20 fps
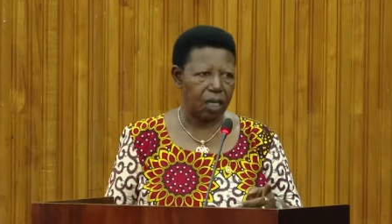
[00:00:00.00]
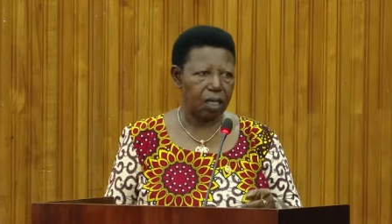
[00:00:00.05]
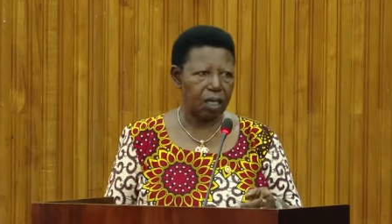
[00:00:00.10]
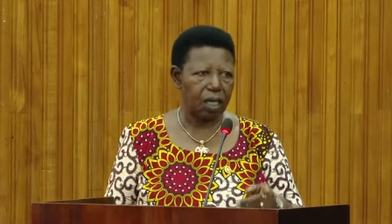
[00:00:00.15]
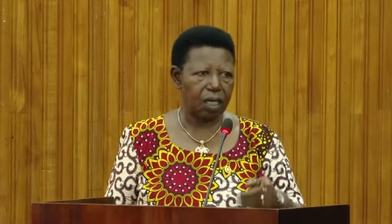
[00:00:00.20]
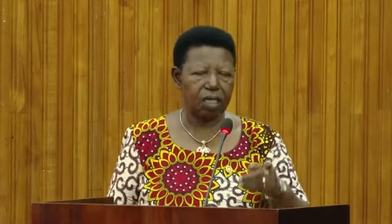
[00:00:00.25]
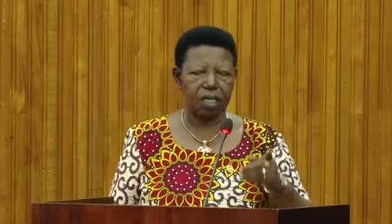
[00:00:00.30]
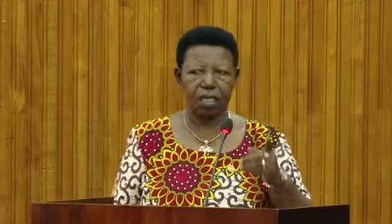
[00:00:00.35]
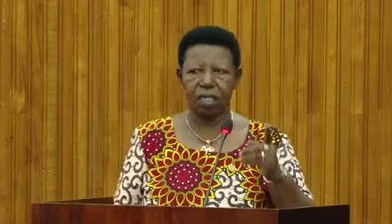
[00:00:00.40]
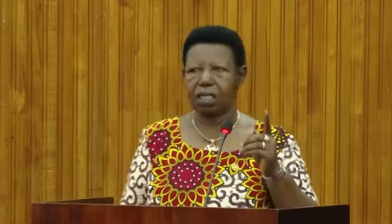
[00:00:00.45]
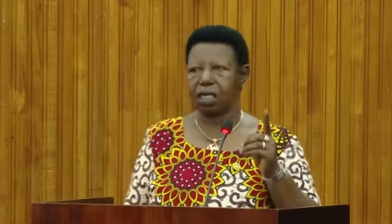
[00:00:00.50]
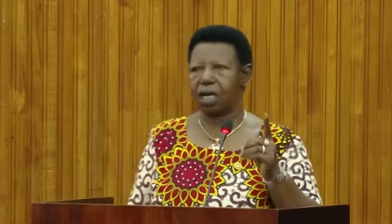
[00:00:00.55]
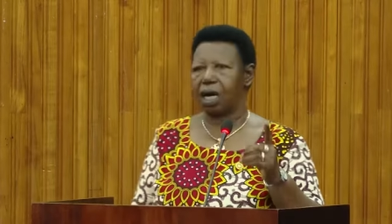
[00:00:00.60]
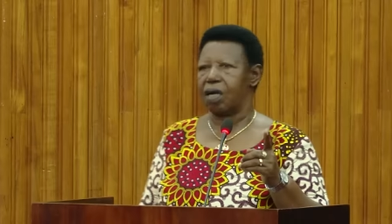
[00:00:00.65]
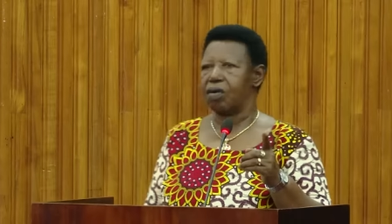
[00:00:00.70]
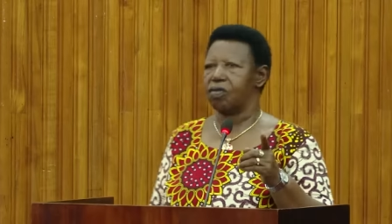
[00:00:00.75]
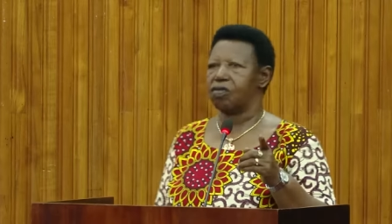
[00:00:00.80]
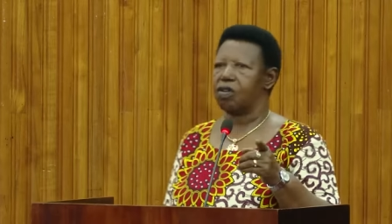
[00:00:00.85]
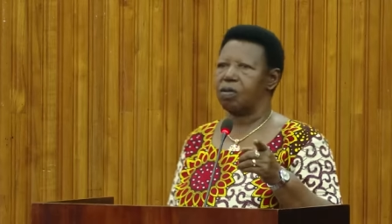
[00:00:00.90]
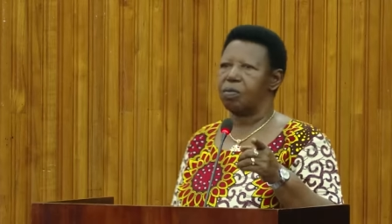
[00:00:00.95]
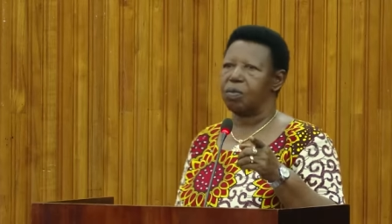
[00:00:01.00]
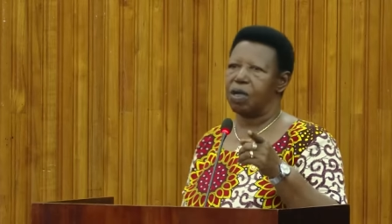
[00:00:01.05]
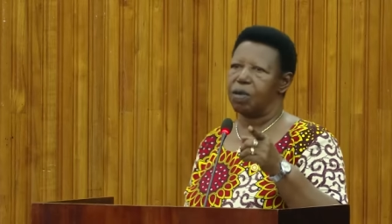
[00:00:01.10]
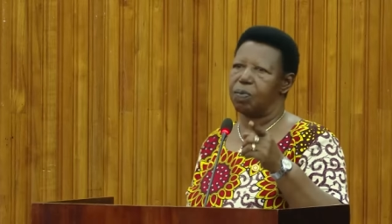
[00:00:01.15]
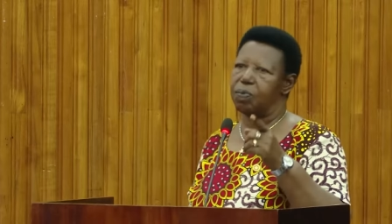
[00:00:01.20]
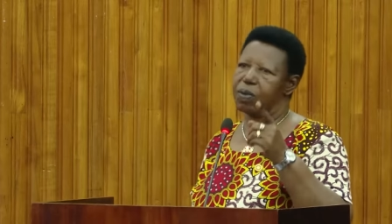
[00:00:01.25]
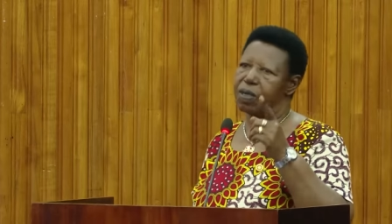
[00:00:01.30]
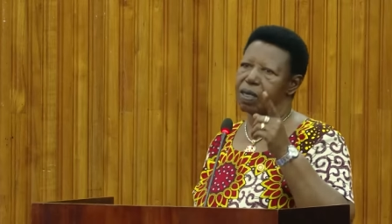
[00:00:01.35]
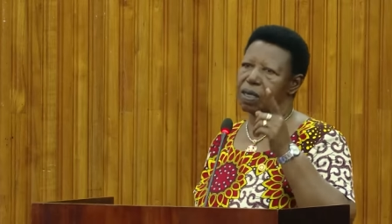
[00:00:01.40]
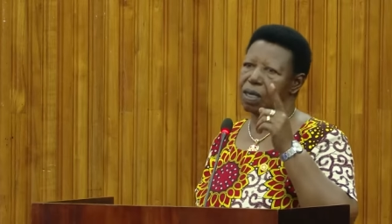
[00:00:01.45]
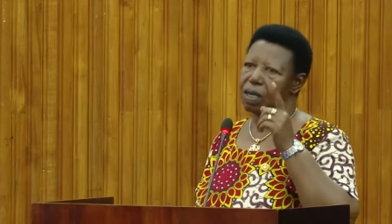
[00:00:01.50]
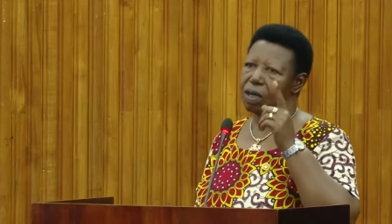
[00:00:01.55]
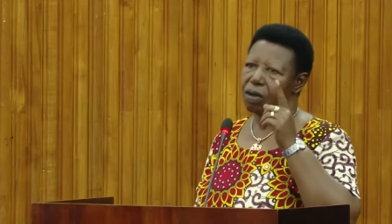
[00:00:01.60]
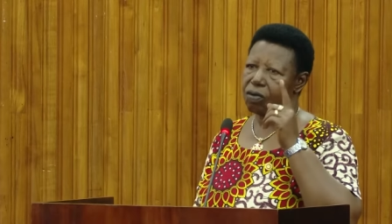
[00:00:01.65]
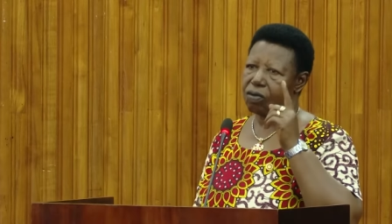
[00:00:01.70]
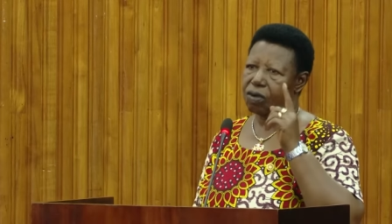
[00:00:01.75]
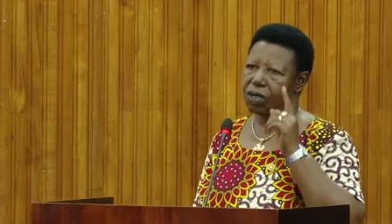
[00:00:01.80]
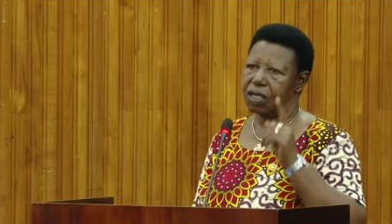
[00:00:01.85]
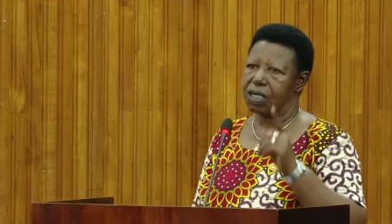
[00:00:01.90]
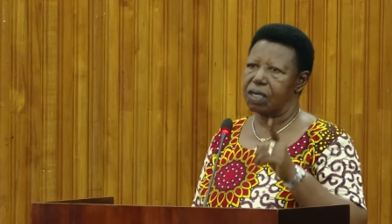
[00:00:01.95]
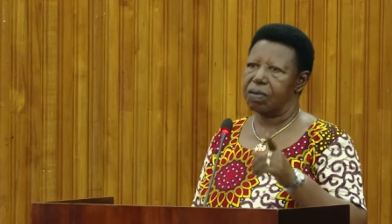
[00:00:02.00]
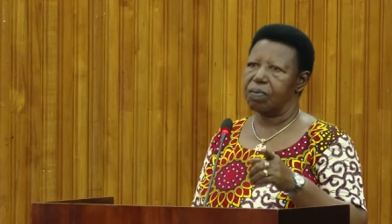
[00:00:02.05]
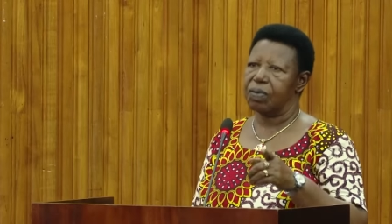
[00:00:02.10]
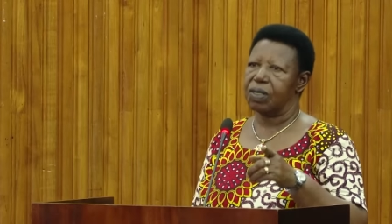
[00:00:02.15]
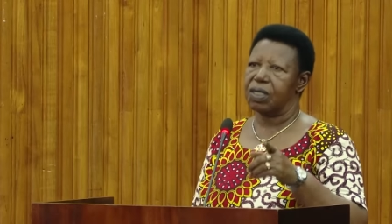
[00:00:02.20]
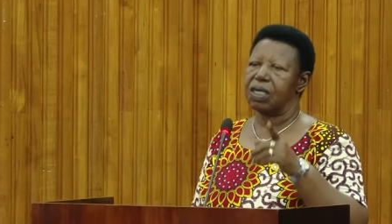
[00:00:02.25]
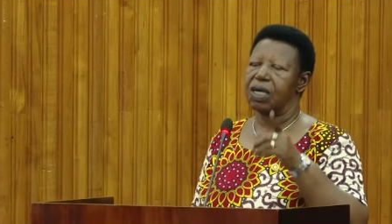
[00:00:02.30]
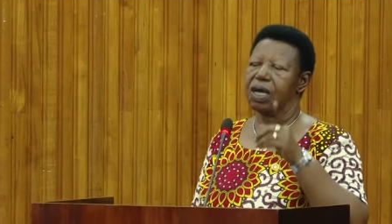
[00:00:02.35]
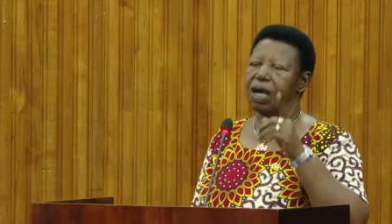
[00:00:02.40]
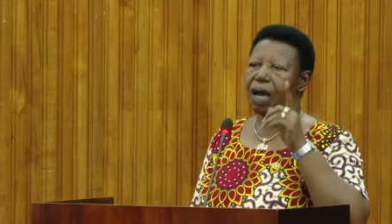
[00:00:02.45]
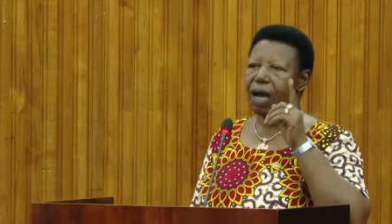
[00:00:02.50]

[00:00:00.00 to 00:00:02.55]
that this country may be redeemed